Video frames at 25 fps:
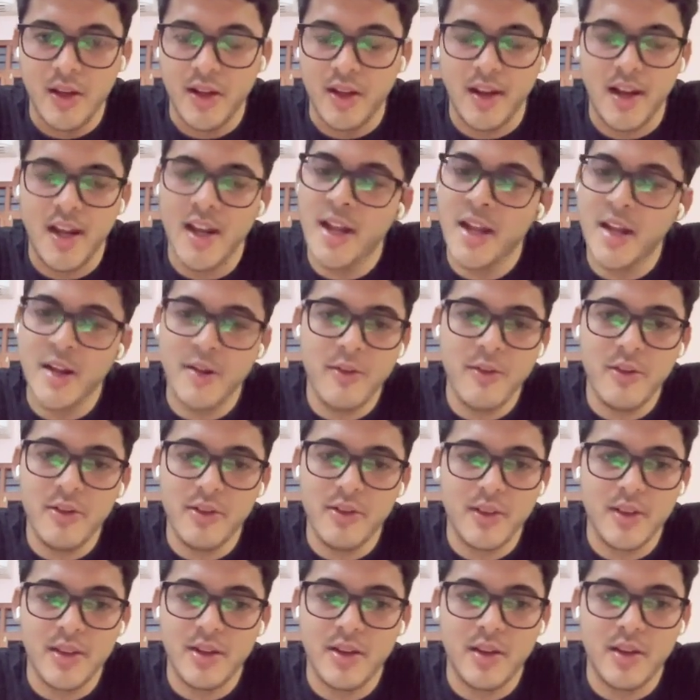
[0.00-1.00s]
Real
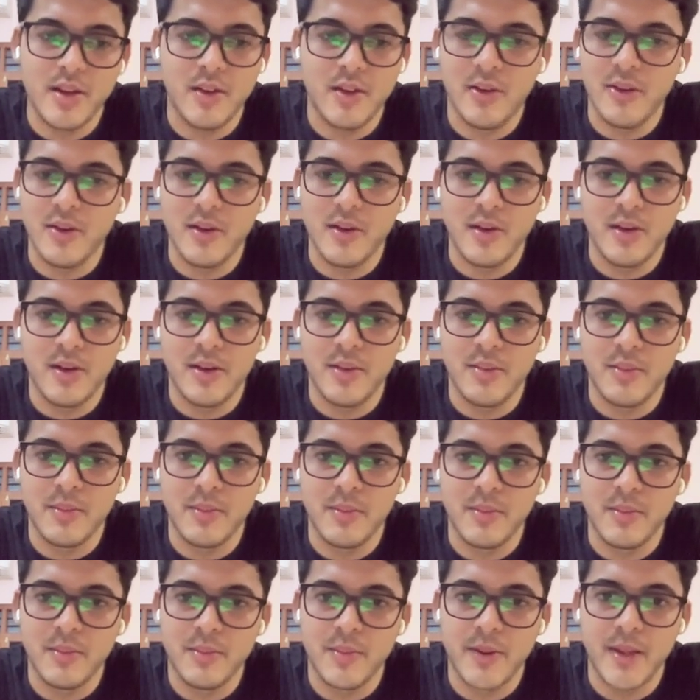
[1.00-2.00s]
interview, the
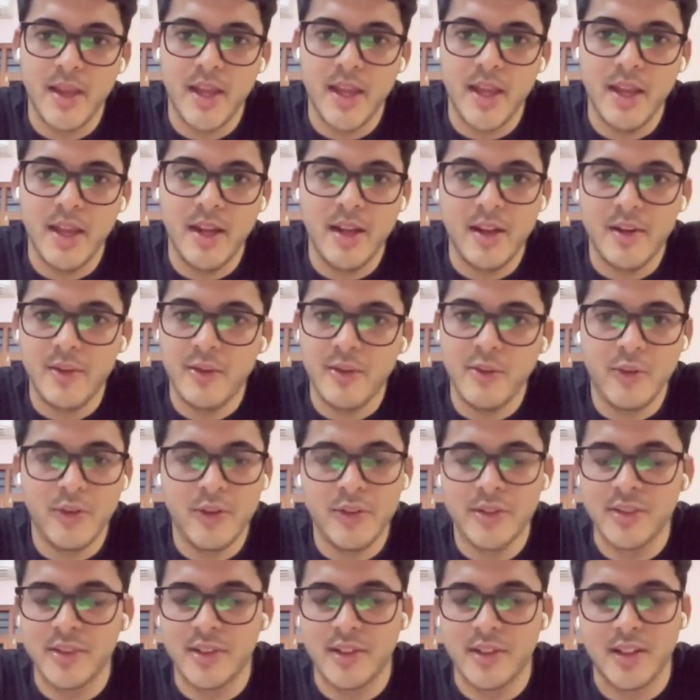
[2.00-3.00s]
PI interview
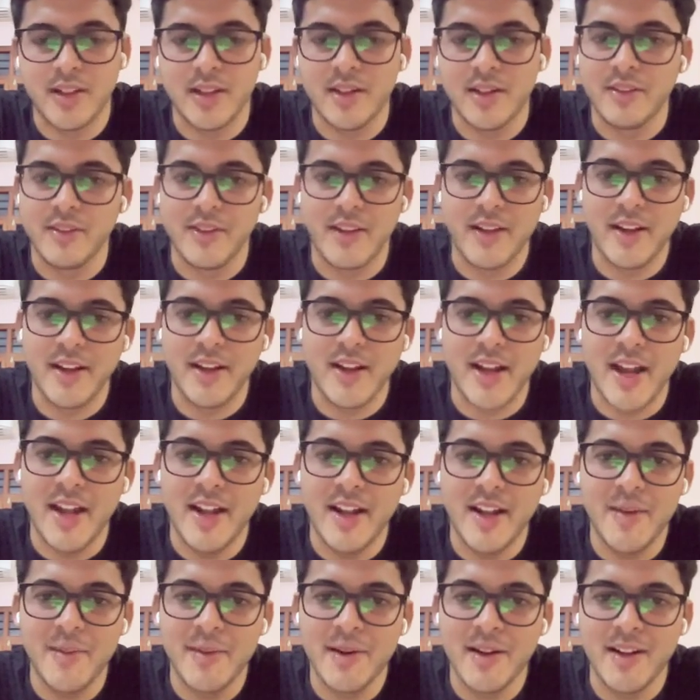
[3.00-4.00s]
was very
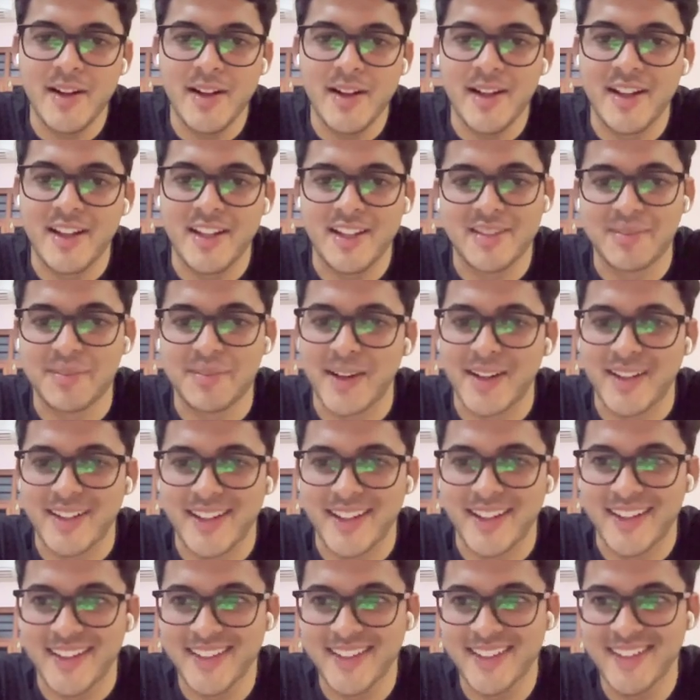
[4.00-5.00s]
random and
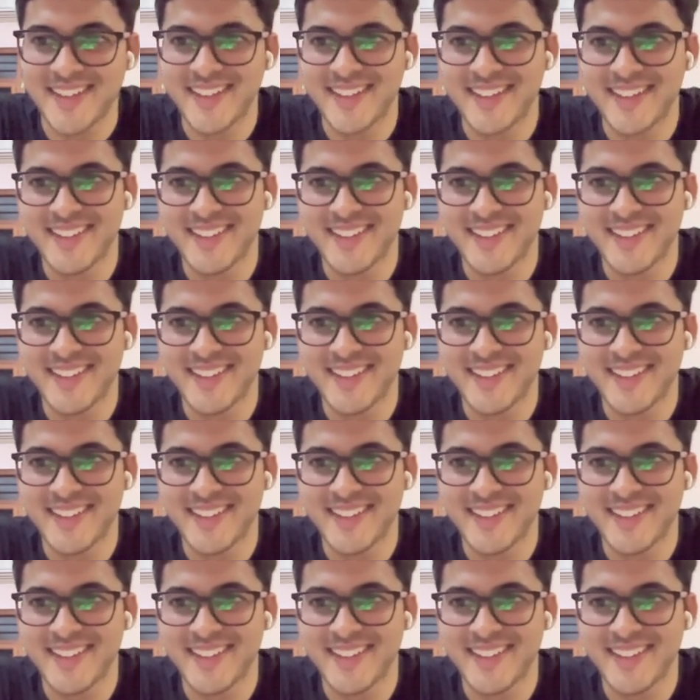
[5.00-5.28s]
unexpected.